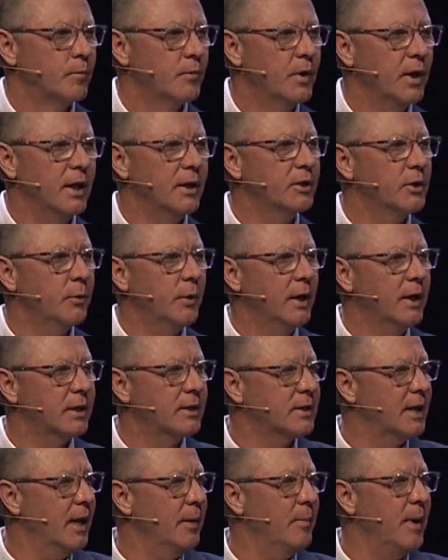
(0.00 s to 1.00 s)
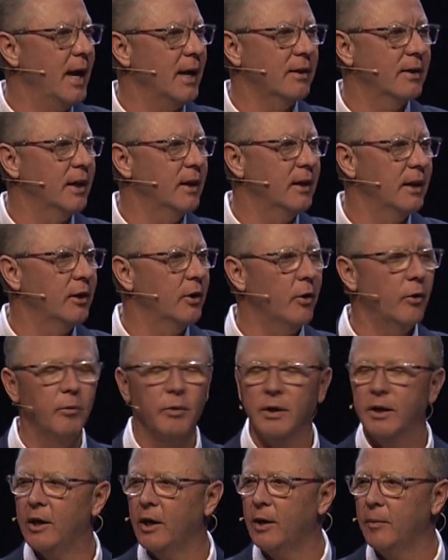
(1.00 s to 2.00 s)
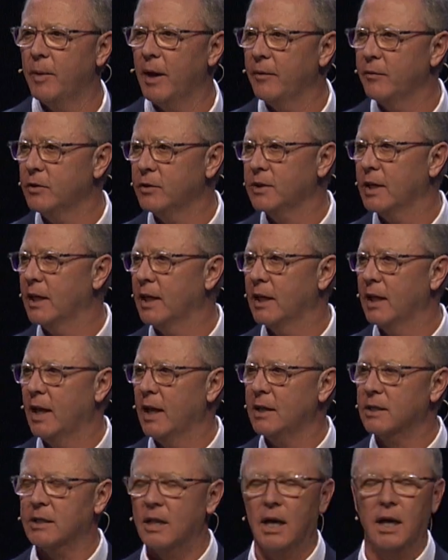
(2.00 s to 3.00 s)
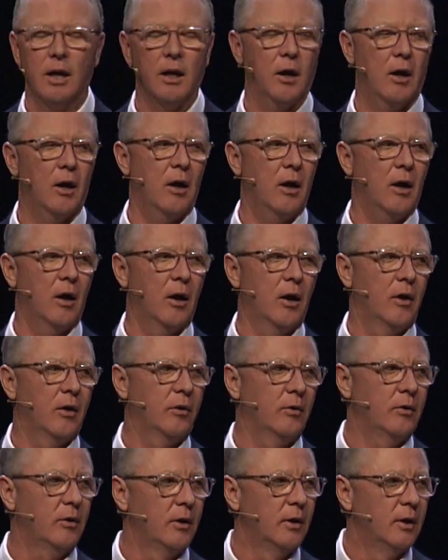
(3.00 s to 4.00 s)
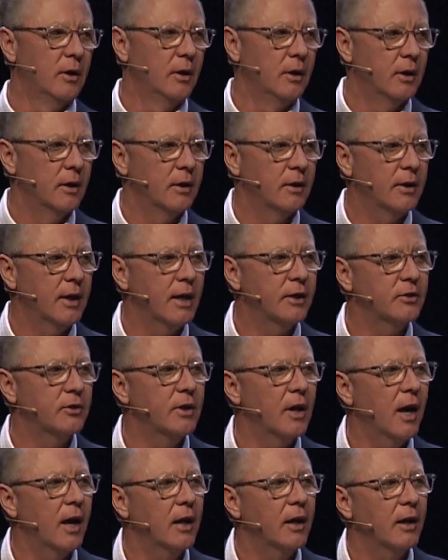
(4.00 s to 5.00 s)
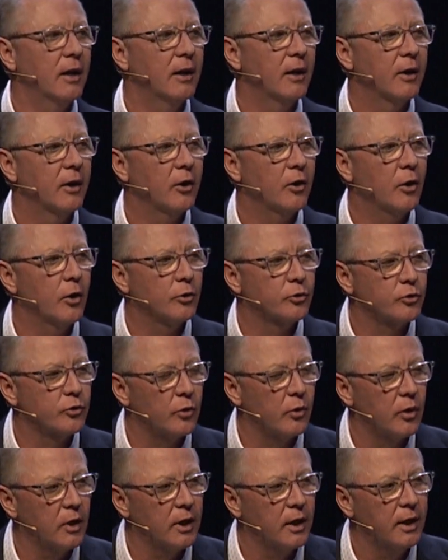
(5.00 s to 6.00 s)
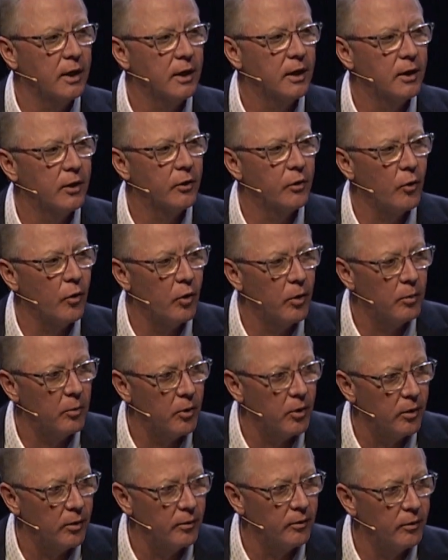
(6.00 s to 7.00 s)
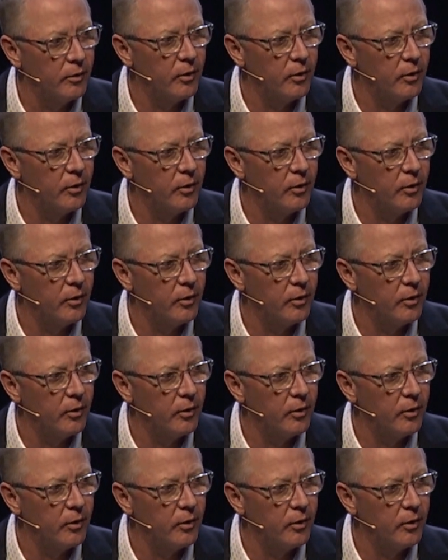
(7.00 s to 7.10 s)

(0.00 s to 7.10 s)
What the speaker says: Things that we could say back then that no one would care about, if you say today, it's like, uh-oh, that's not culturally normal